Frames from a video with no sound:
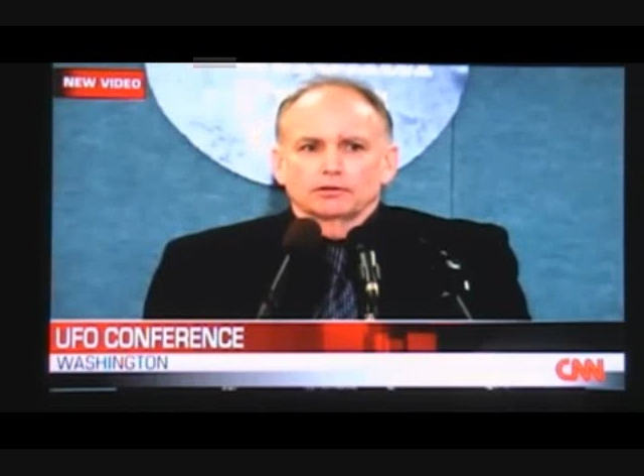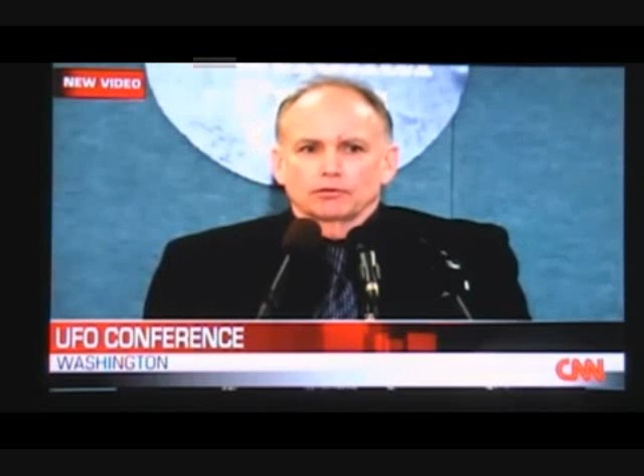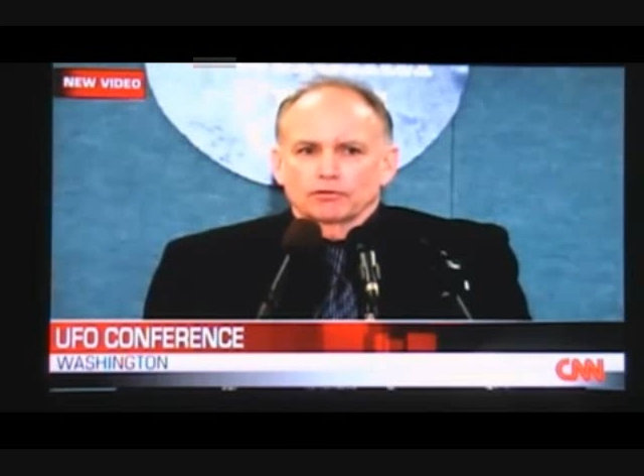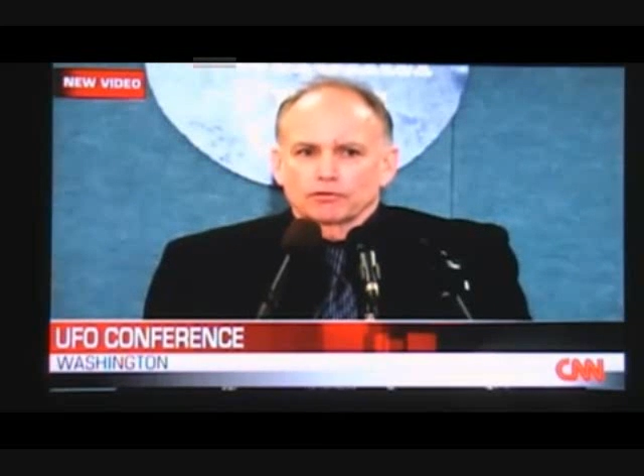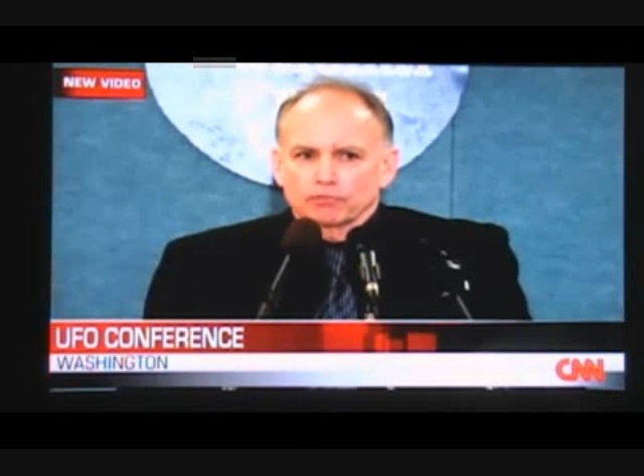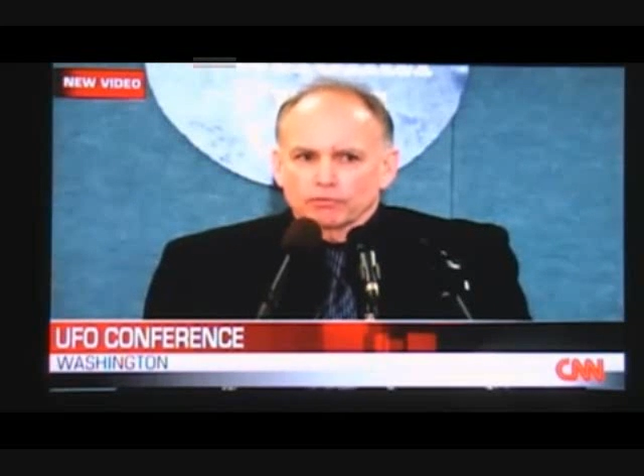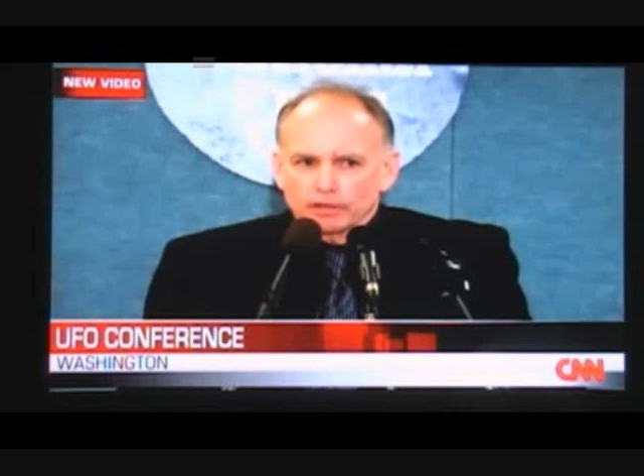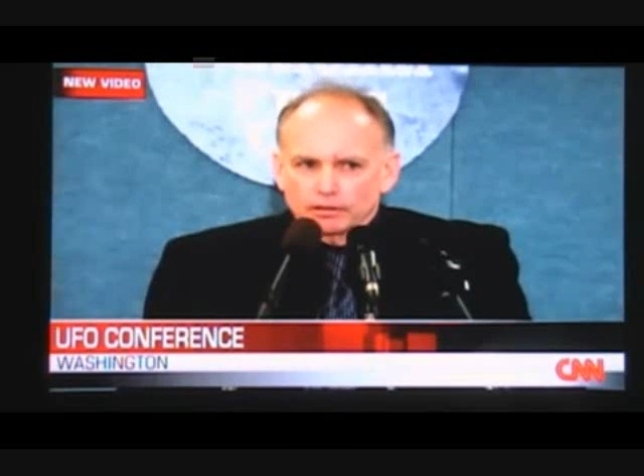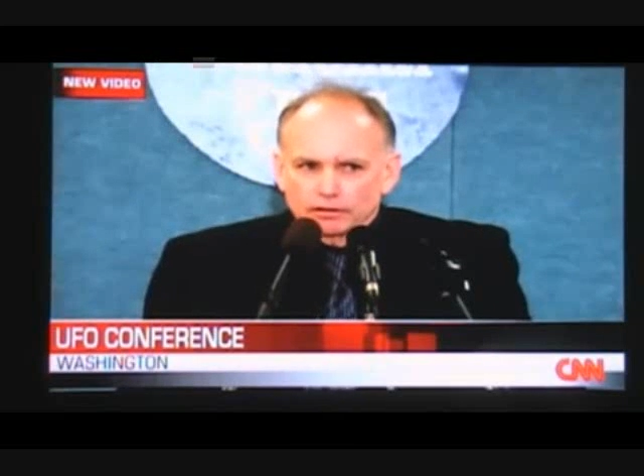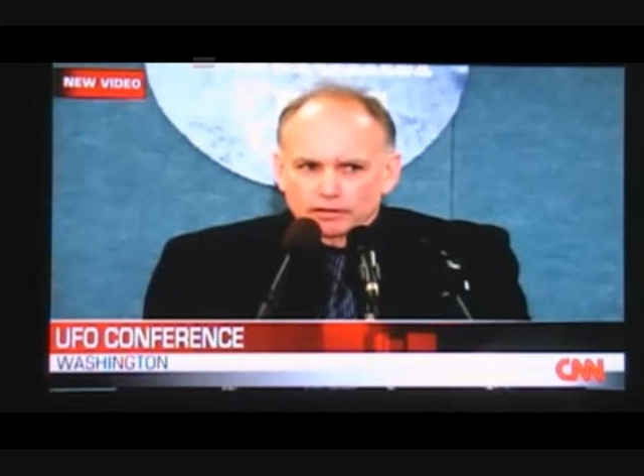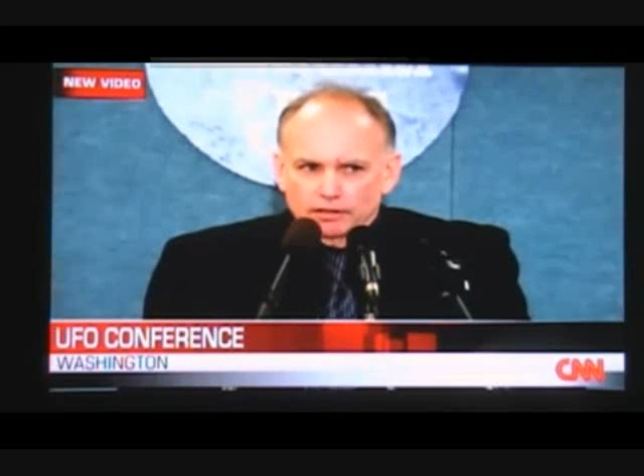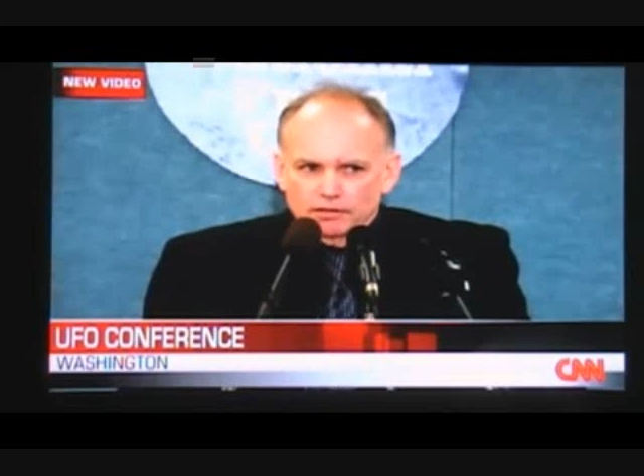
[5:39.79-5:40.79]
Don't
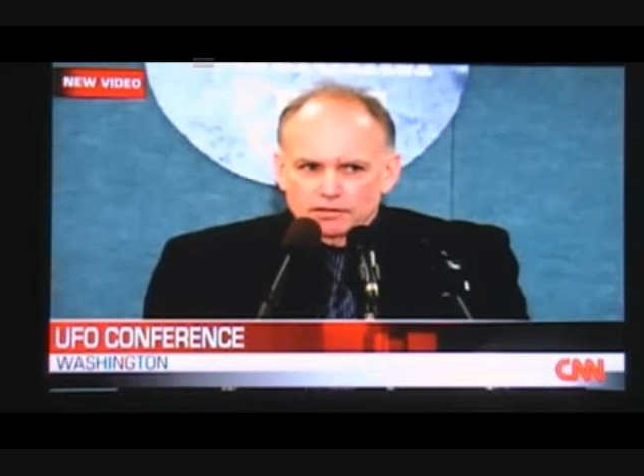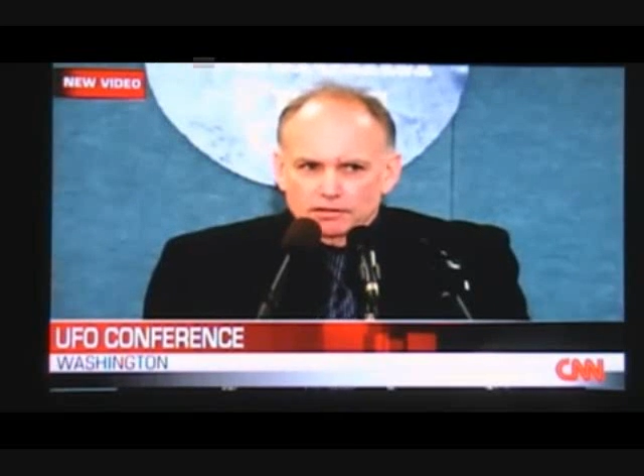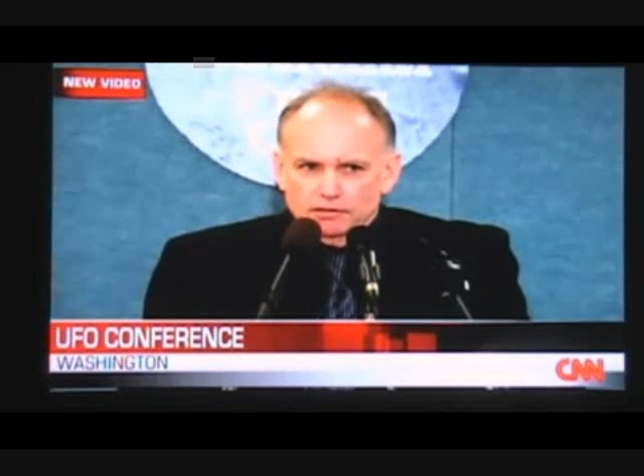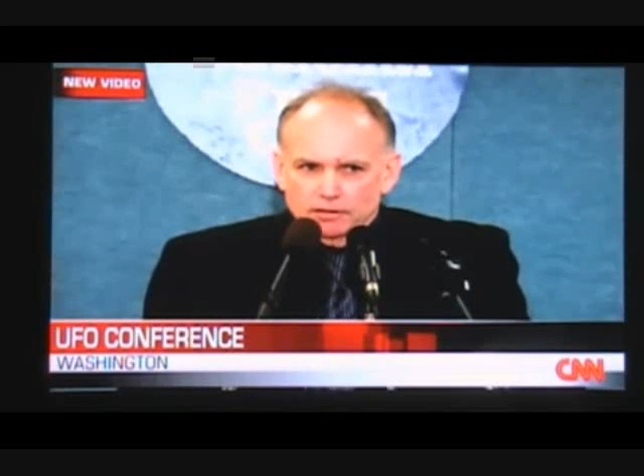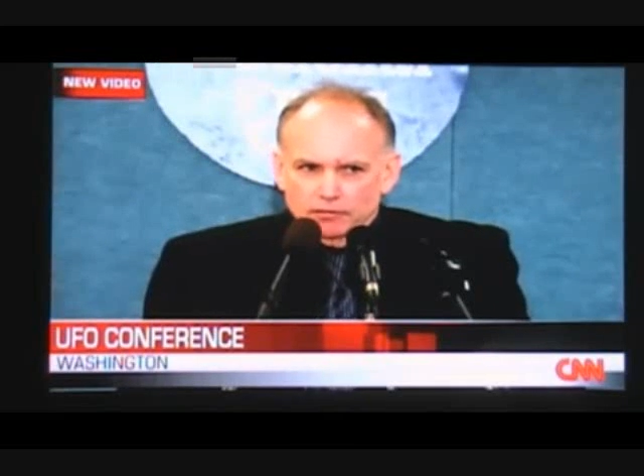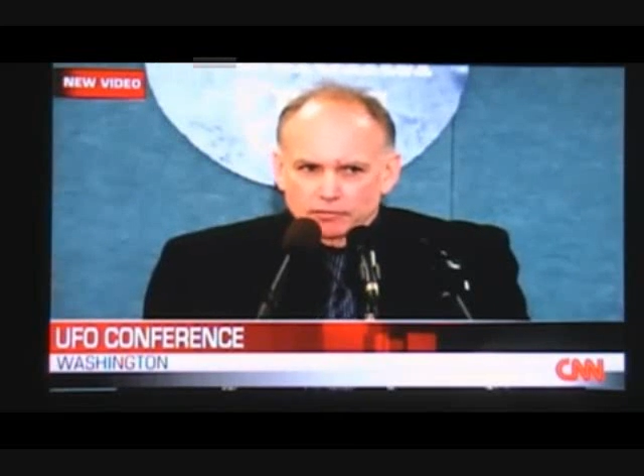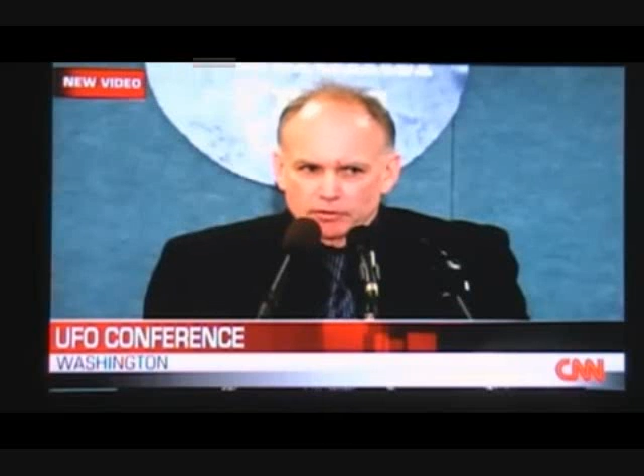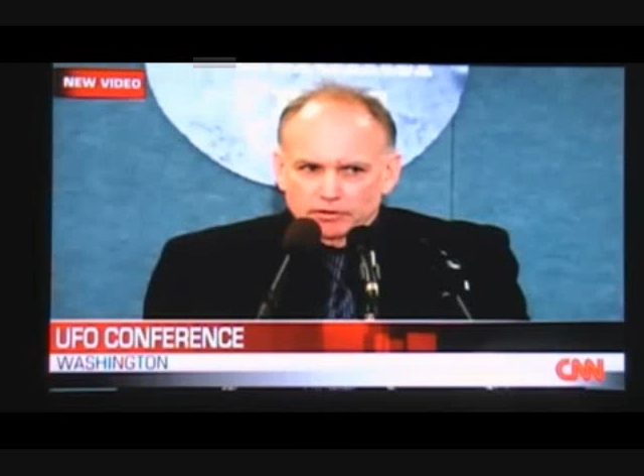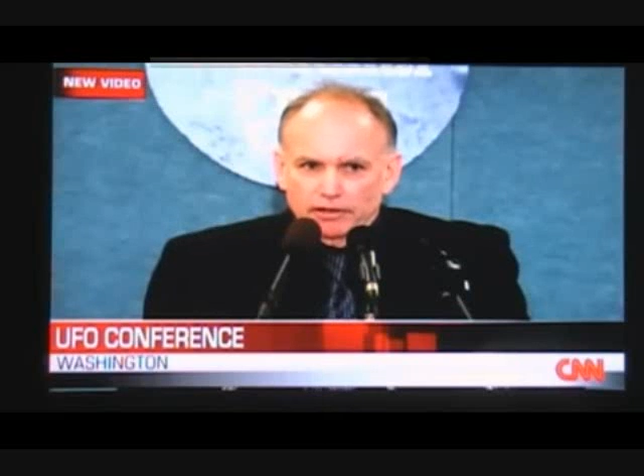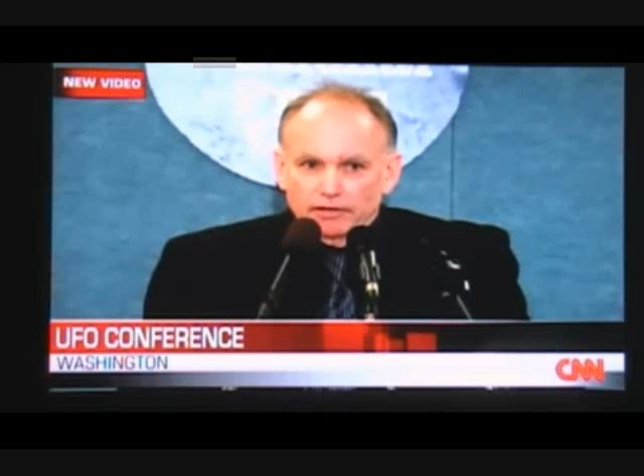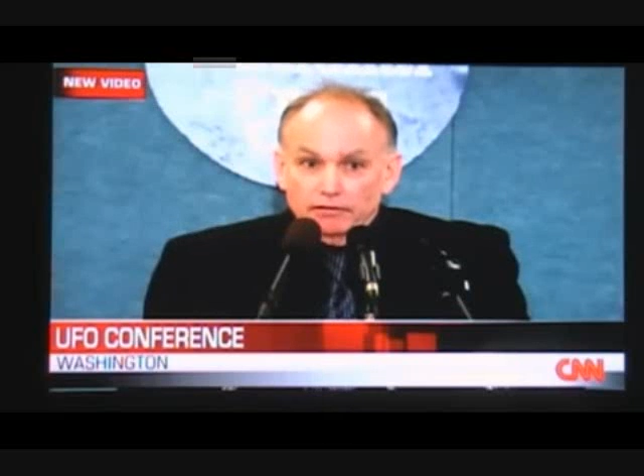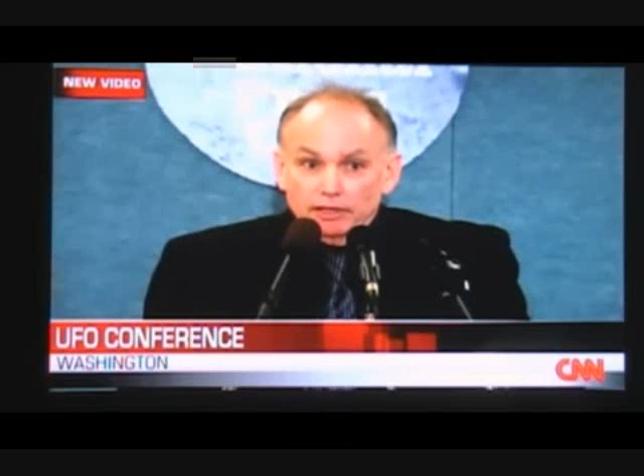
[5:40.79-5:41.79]
threaten the United States government,
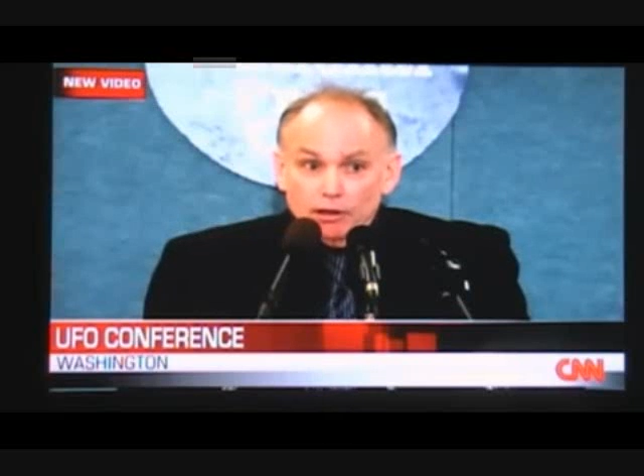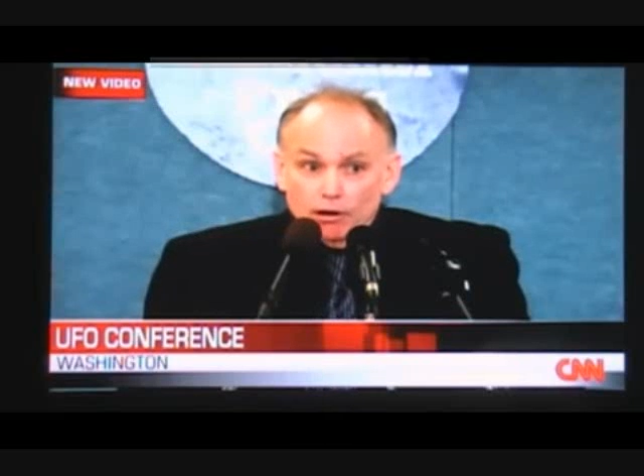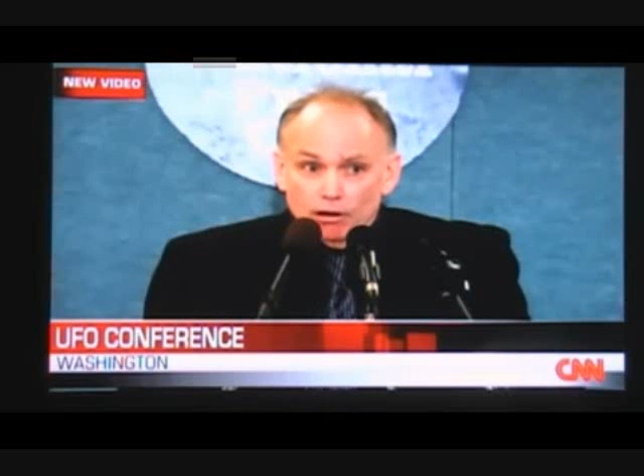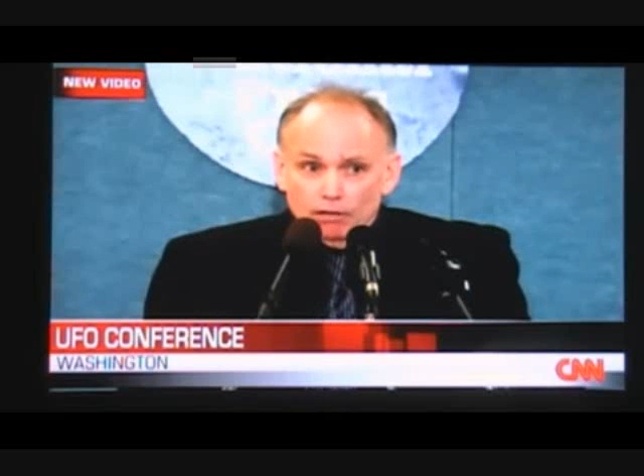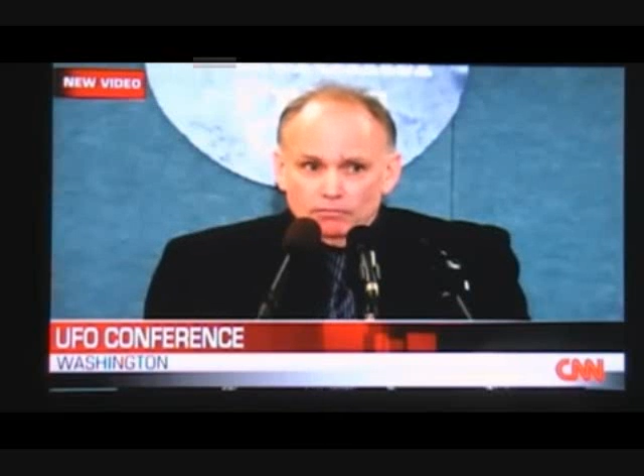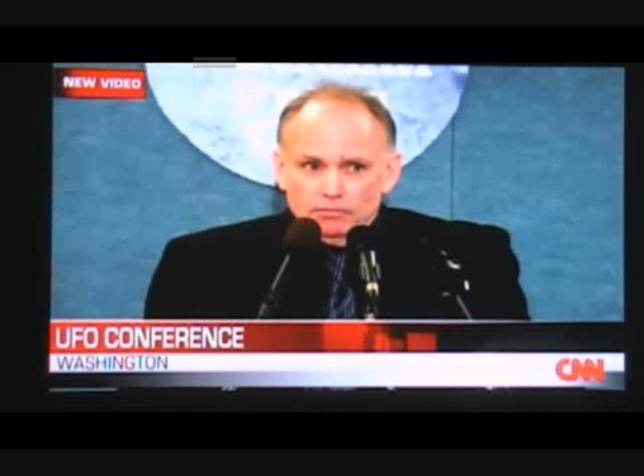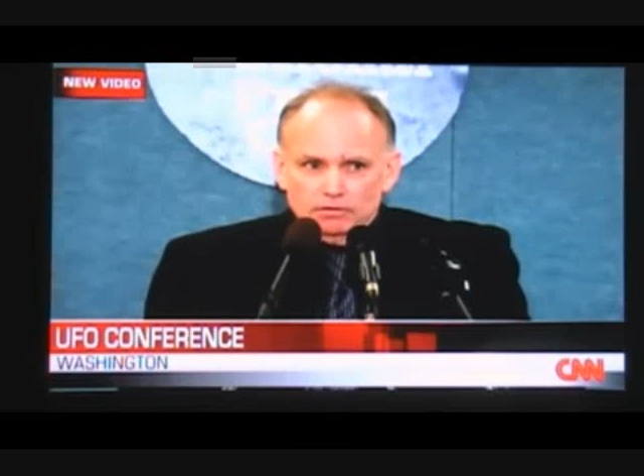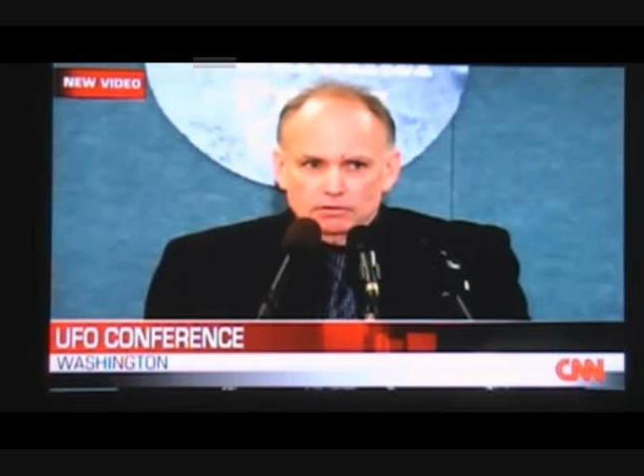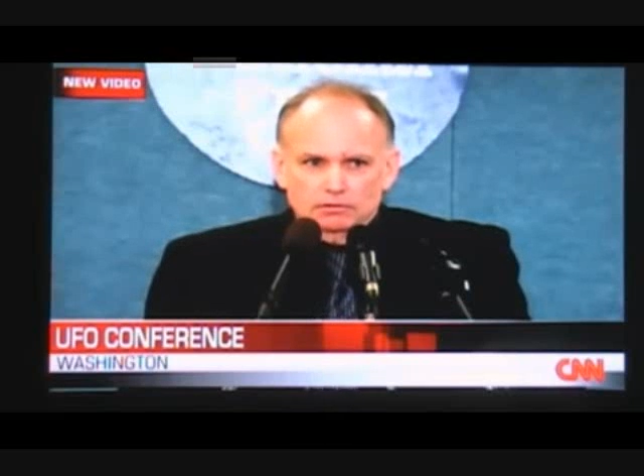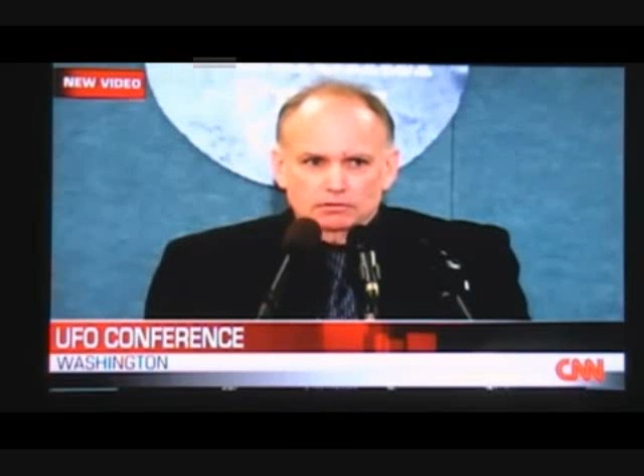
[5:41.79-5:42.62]
they're headed it on.